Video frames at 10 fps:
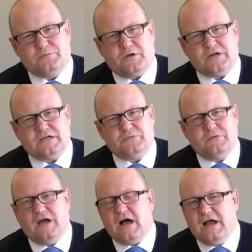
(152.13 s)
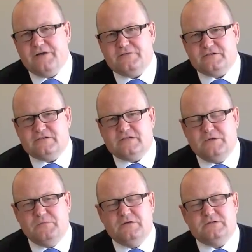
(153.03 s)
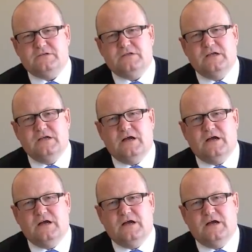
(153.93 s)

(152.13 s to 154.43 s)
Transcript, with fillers: products with a high efficiency of motors